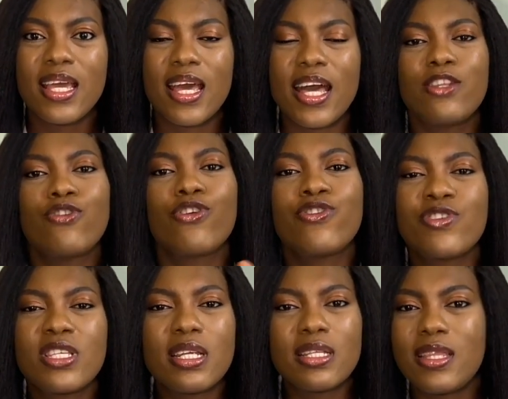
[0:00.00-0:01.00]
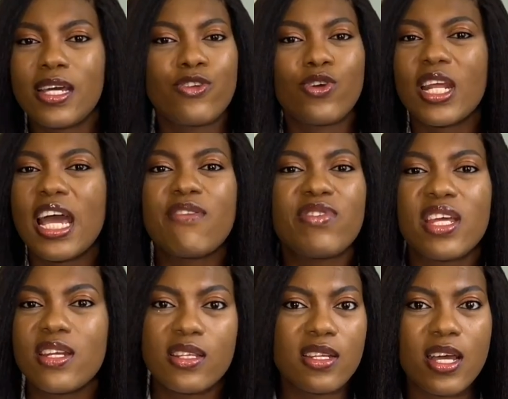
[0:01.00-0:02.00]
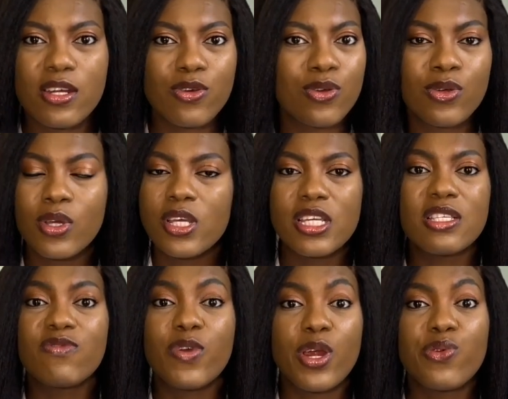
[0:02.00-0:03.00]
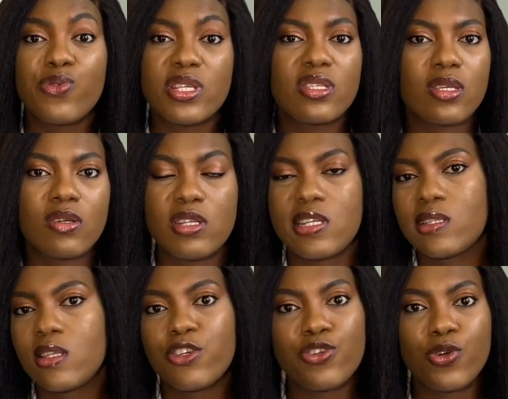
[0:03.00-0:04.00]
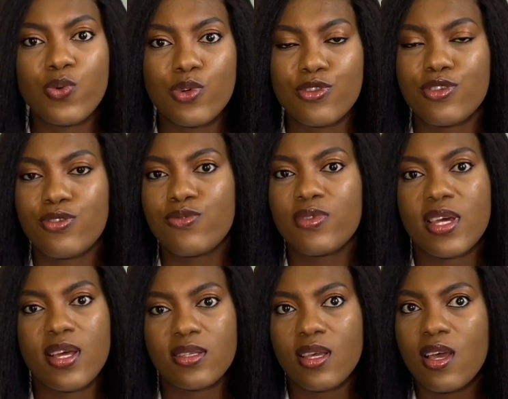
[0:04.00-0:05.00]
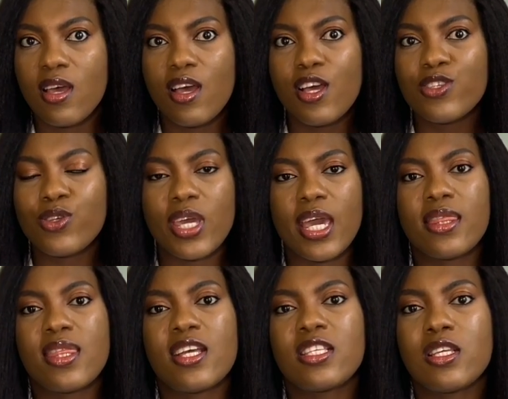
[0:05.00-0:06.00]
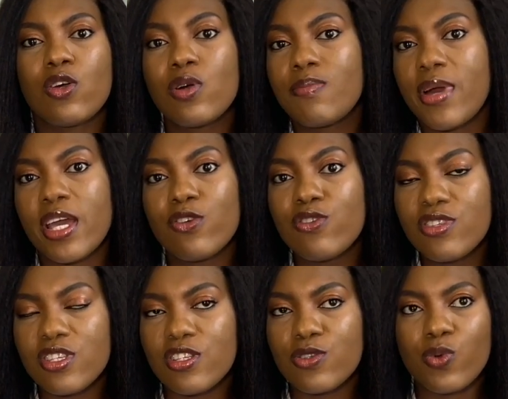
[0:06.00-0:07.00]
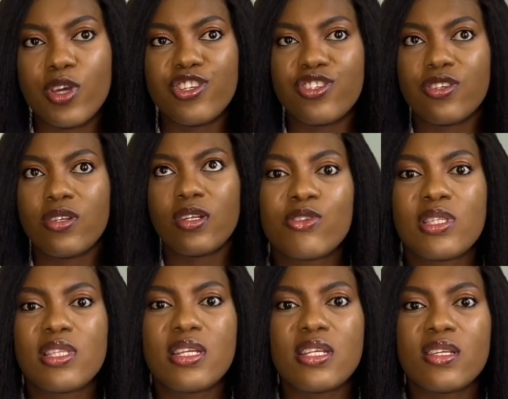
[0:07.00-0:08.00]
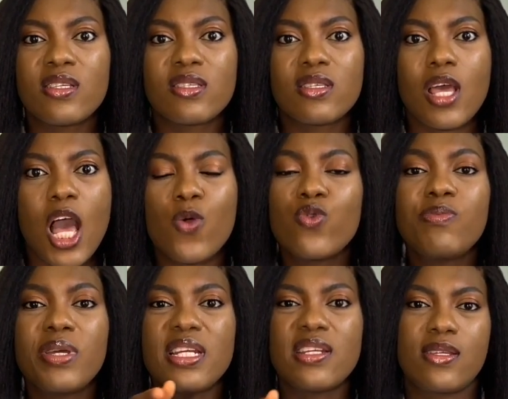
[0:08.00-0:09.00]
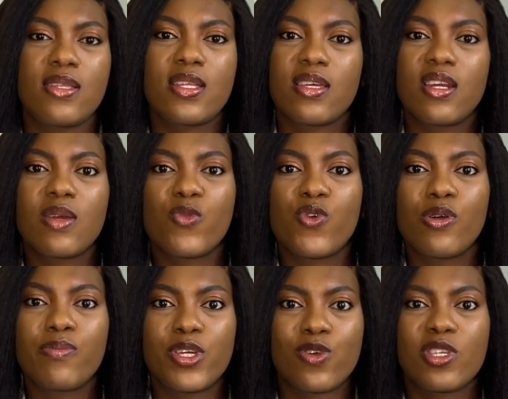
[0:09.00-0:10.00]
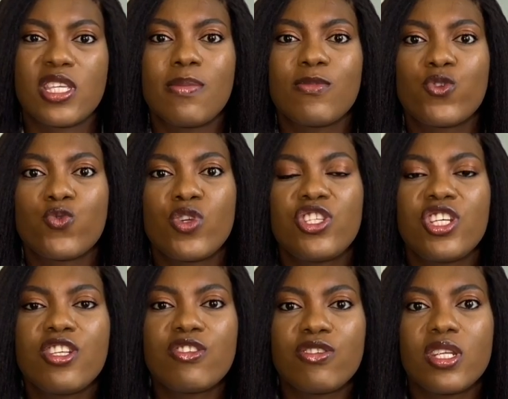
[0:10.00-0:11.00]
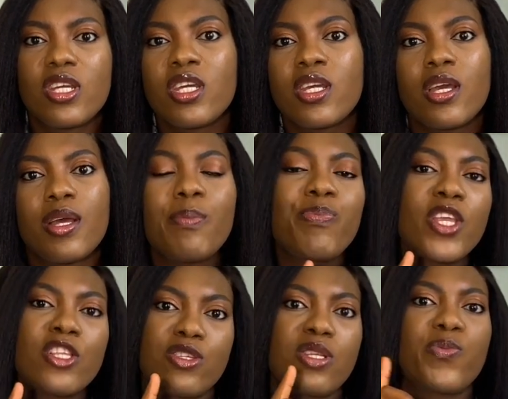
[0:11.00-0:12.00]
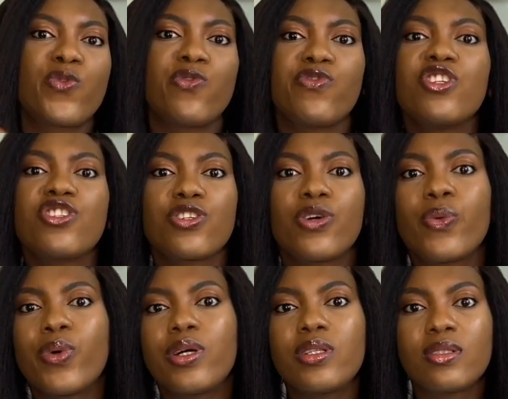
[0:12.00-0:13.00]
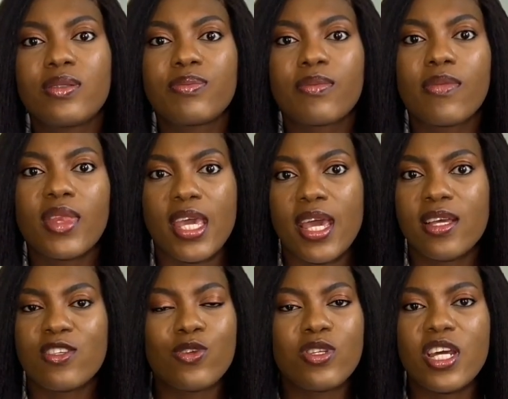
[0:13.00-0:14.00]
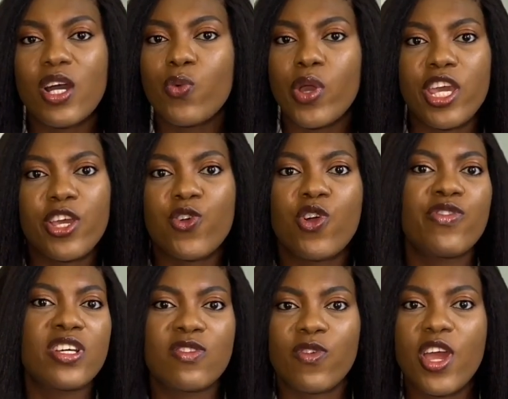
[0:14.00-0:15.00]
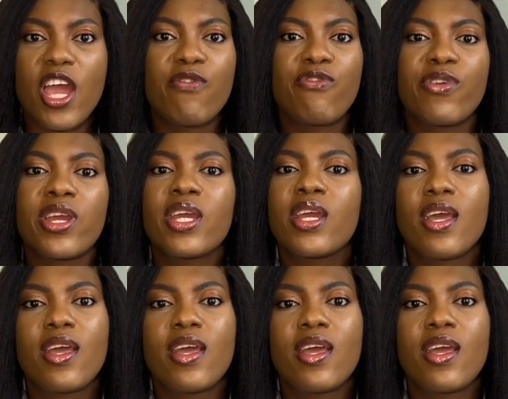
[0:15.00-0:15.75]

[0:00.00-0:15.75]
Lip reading: and not using it than not having anything at all. It's very risky, honestly. You don't want to do that. So yeah, that's my own situation. Good thing is I won't be needing that anymore because I'm switching to the provincial one. Yeah, so that way it covers for every